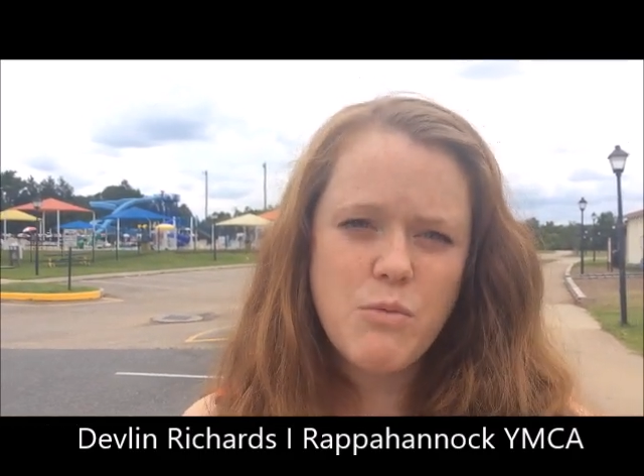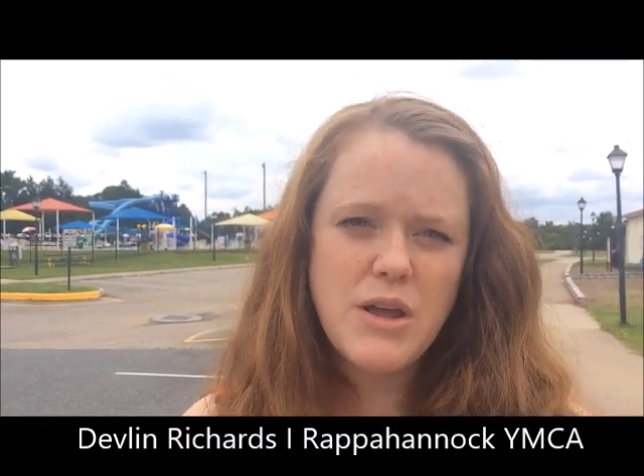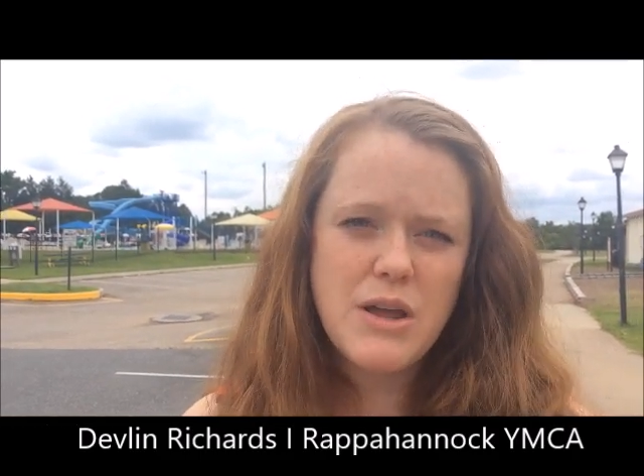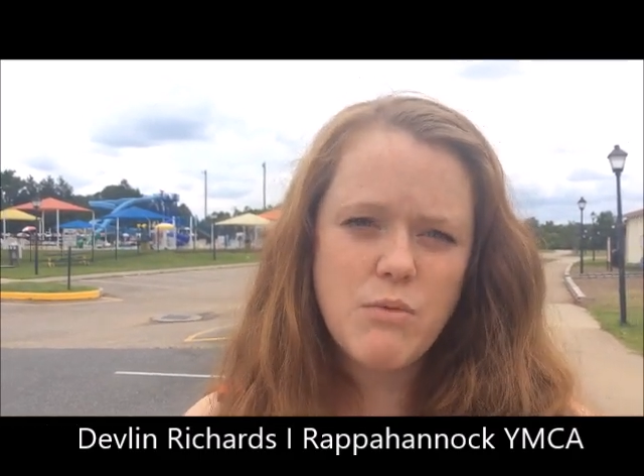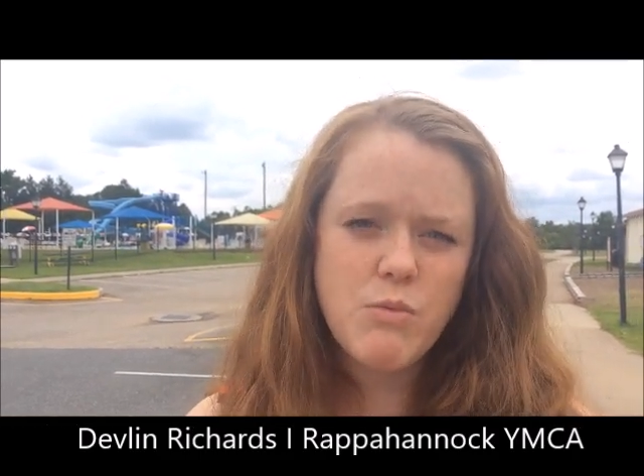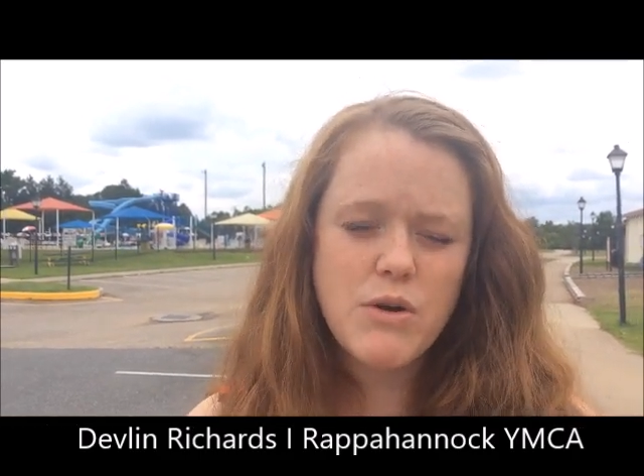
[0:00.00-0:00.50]

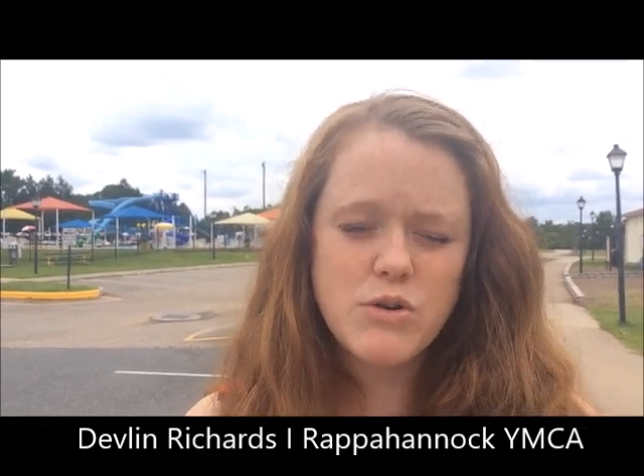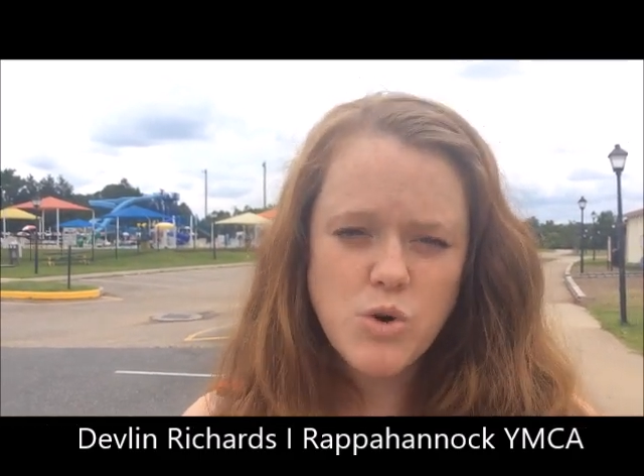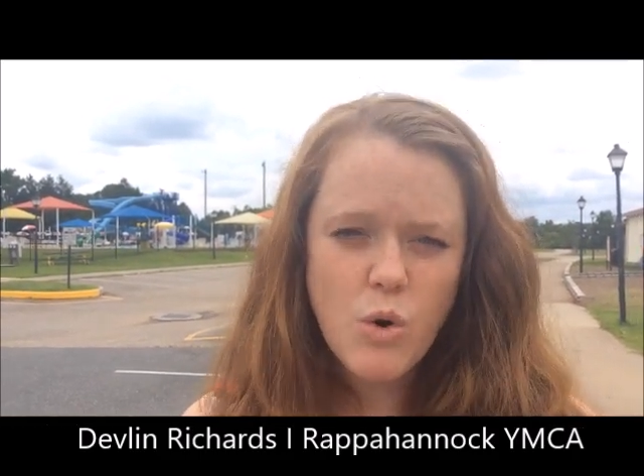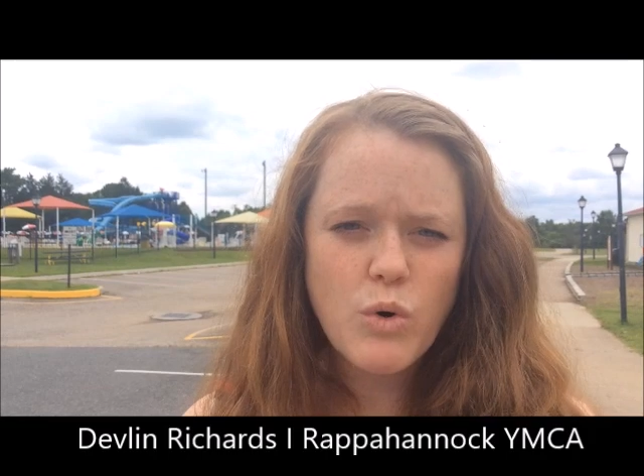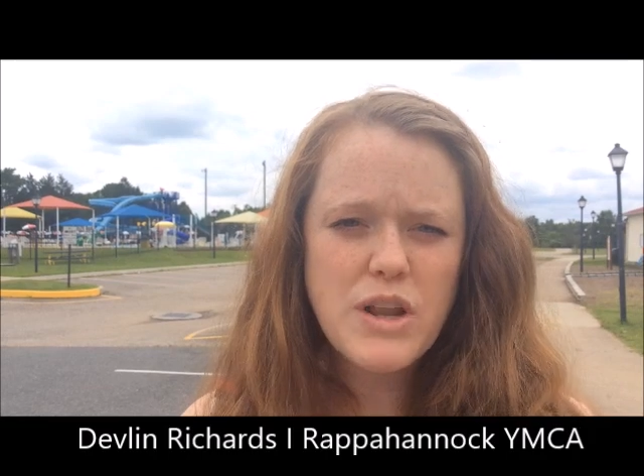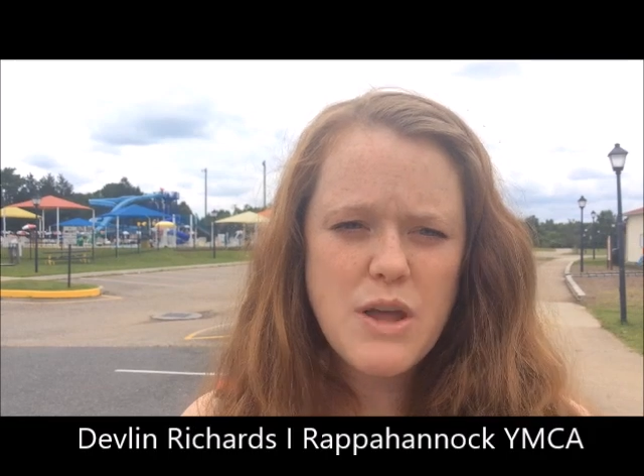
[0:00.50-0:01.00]
we, we were
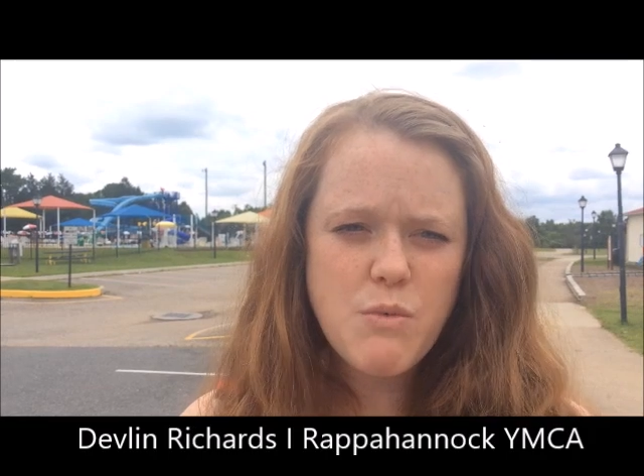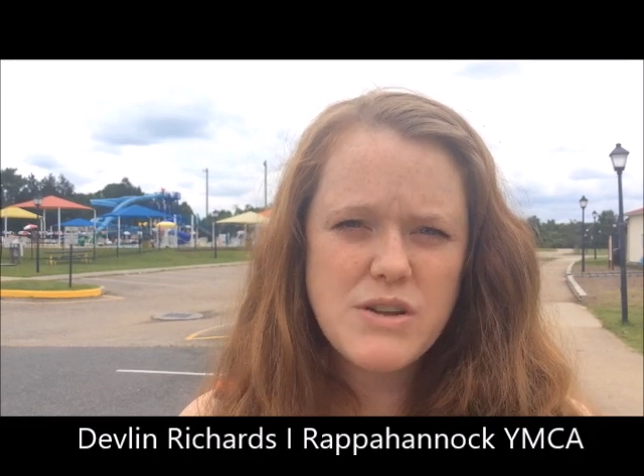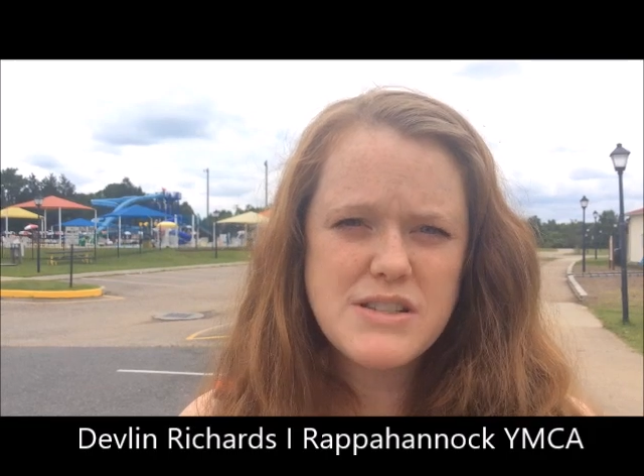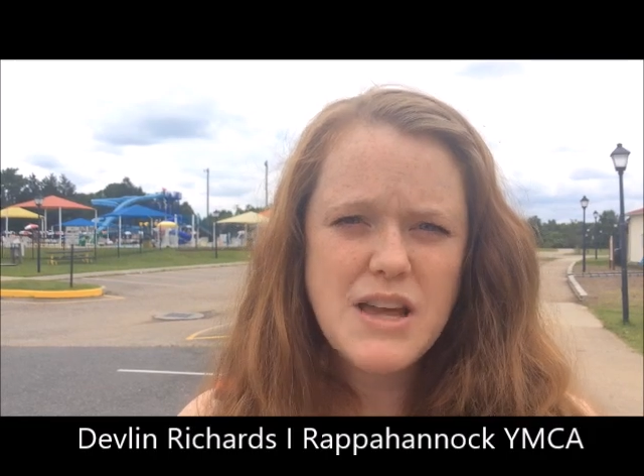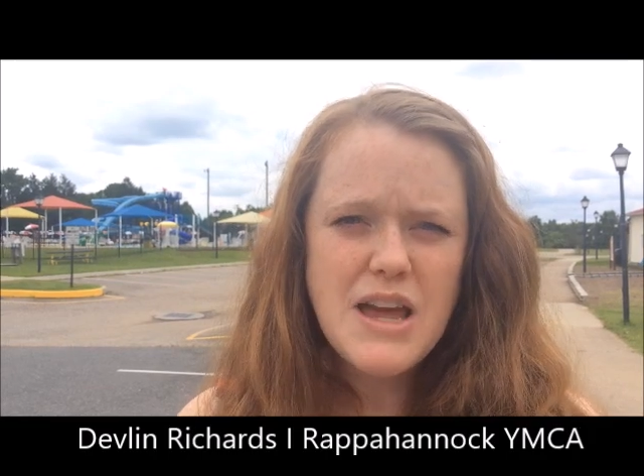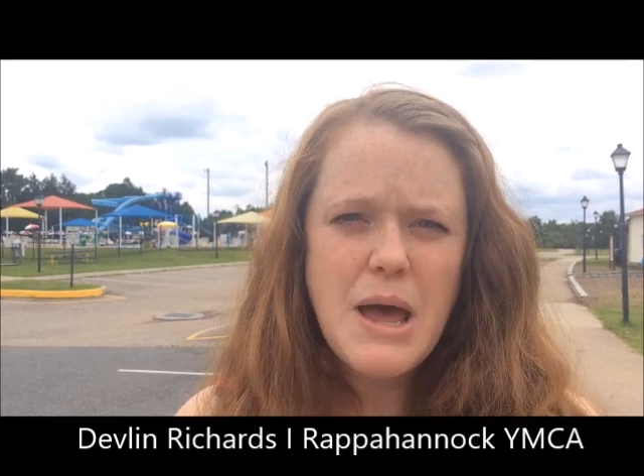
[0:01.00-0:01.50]
told he
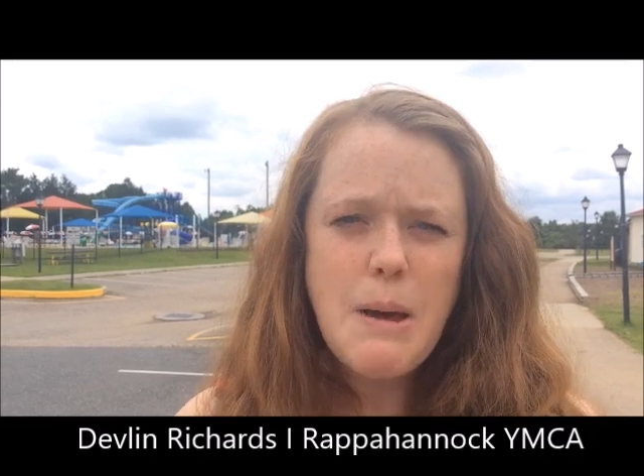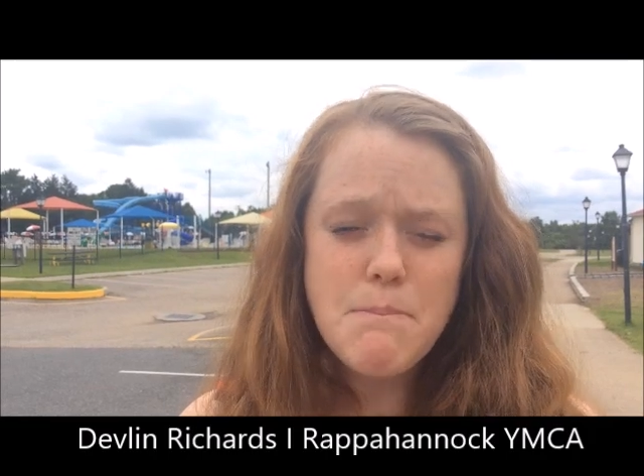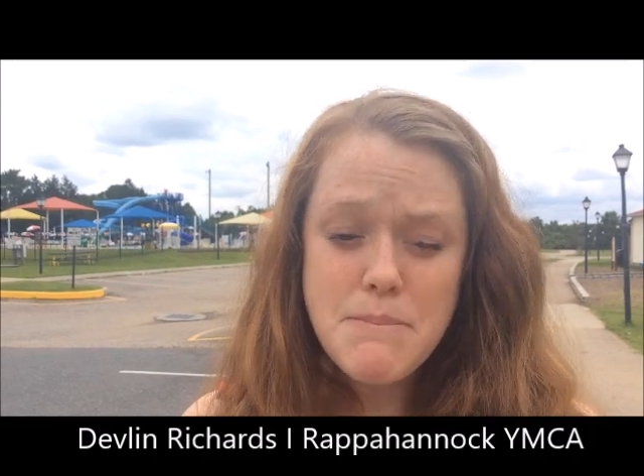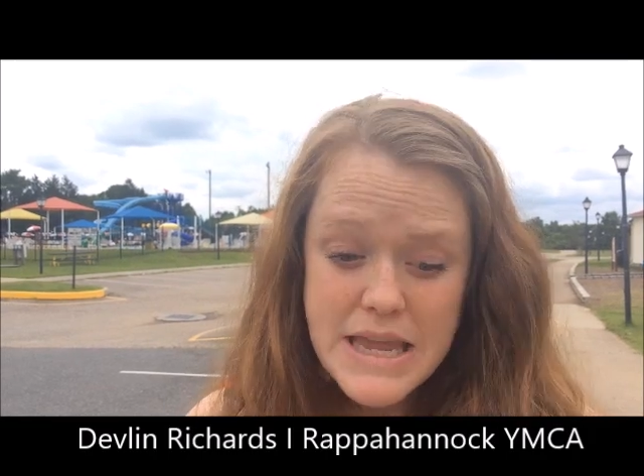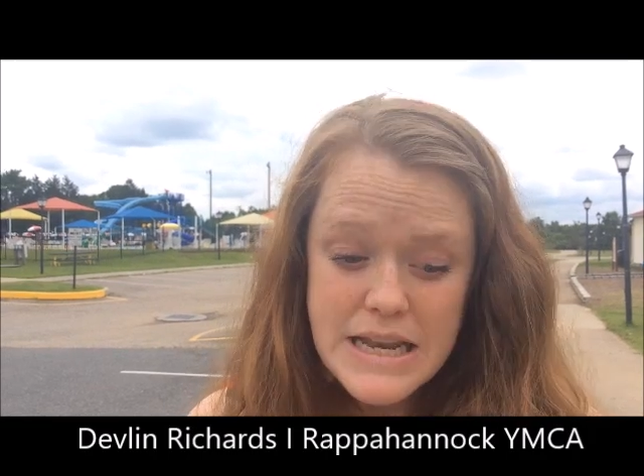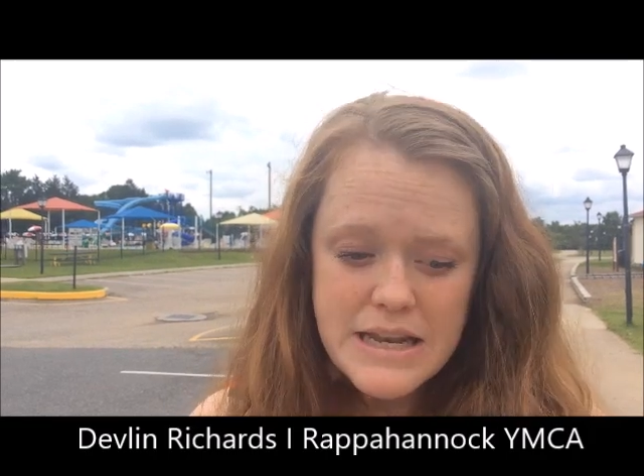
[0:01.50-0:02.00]
was
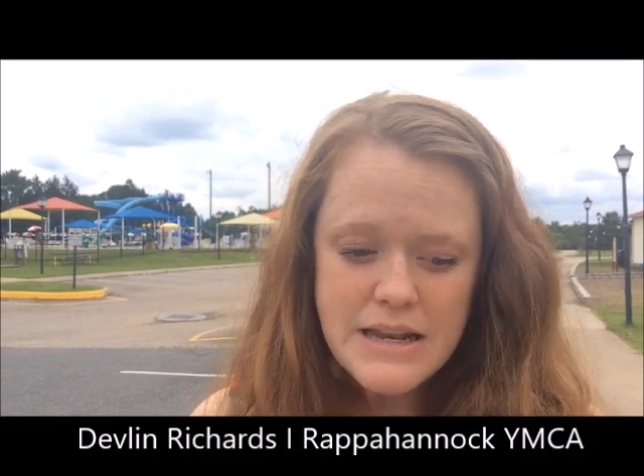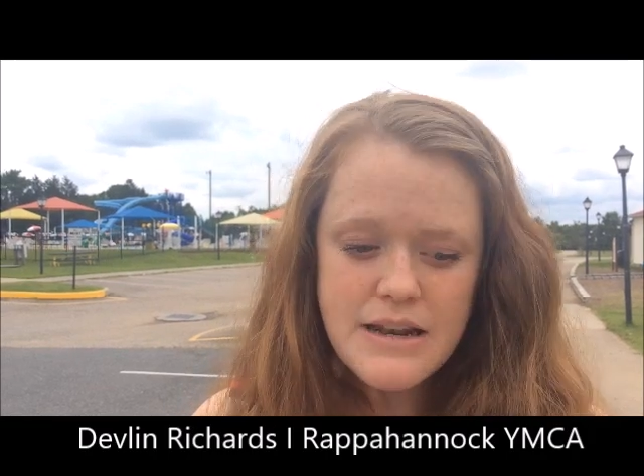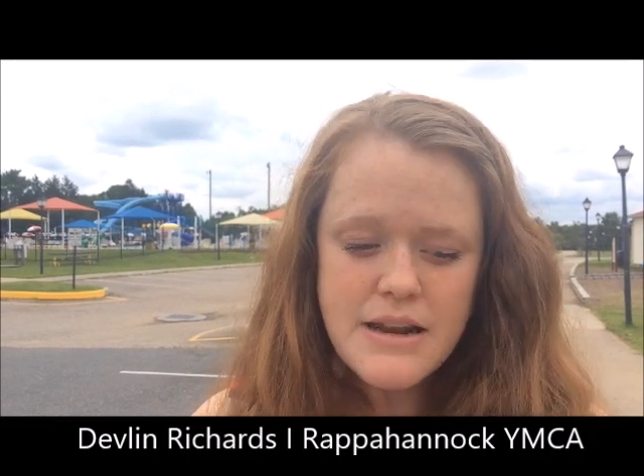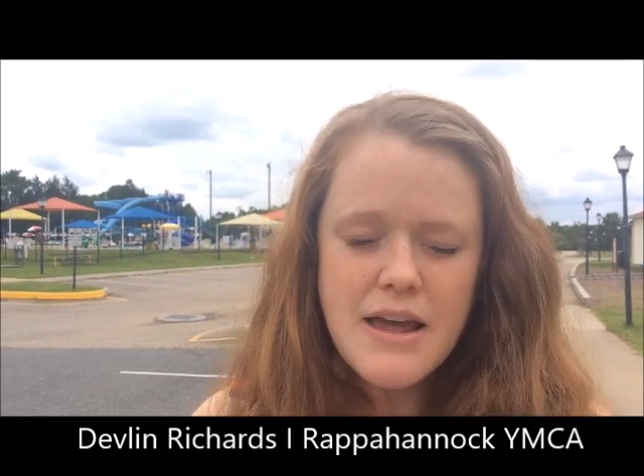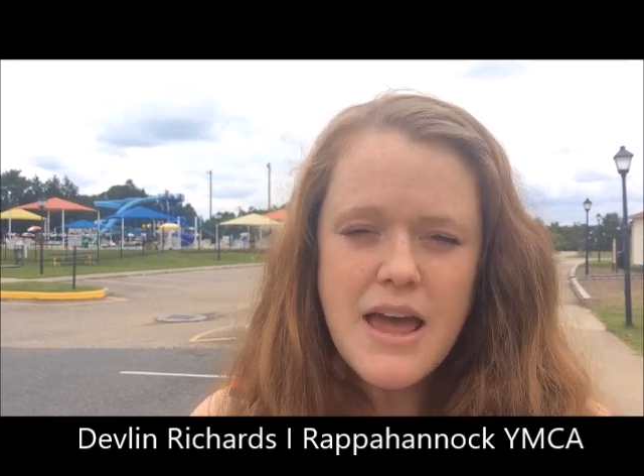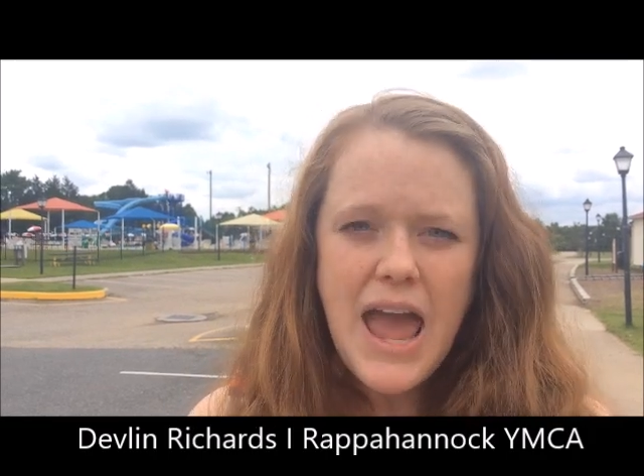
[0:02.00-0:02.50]
beaten